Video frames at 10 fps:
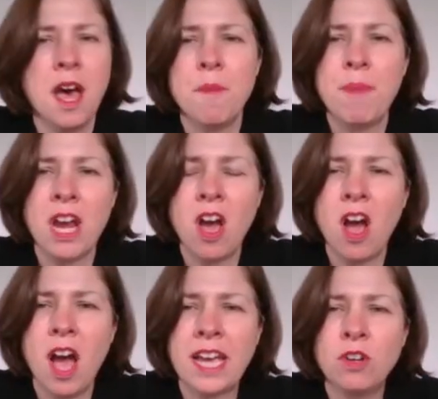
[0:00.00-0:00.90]
But
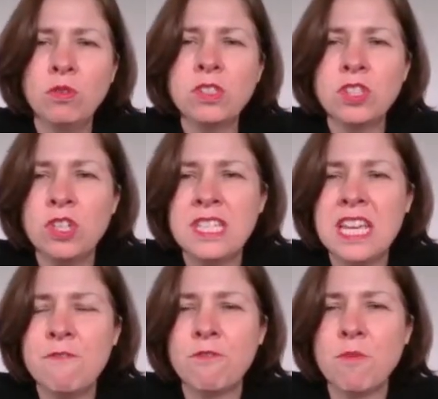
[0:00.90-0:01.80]
I can also
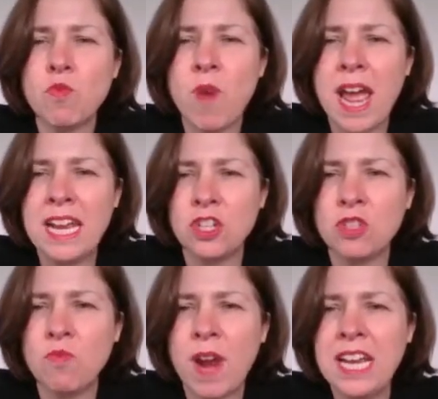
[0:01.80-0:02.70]
see from the range,
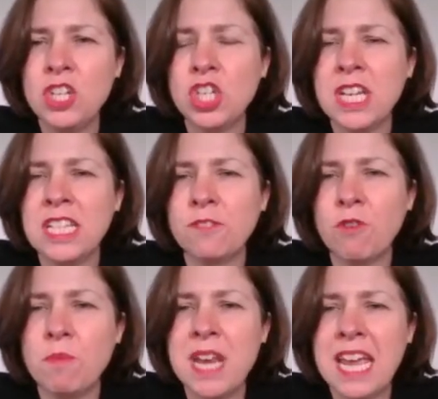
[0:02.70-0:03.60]
the range is
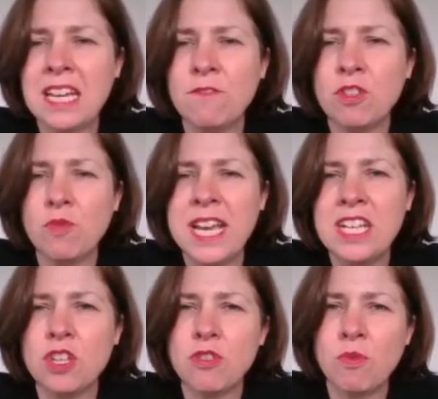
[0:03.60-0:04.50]
from negative 3
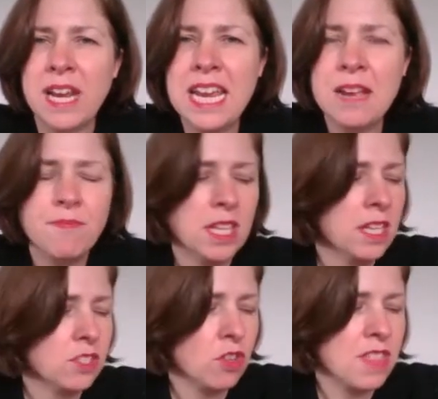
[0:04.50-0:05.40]
to 3.
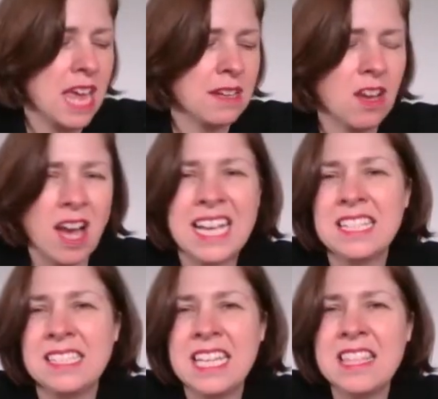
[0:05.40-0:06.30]
So that I
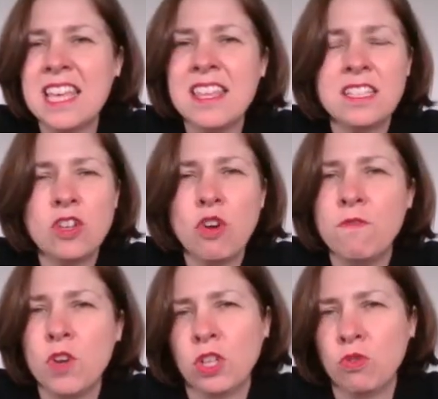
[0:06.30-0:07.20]
can see there, there's no
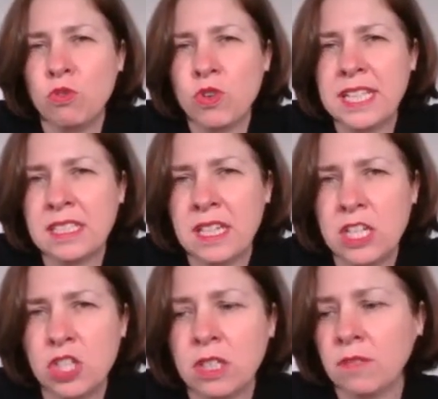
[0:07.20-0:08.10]
vertical
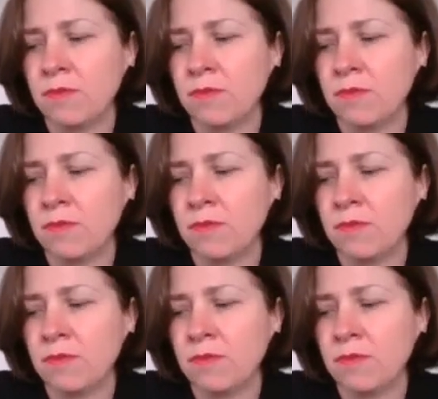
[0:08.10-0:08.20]
translation,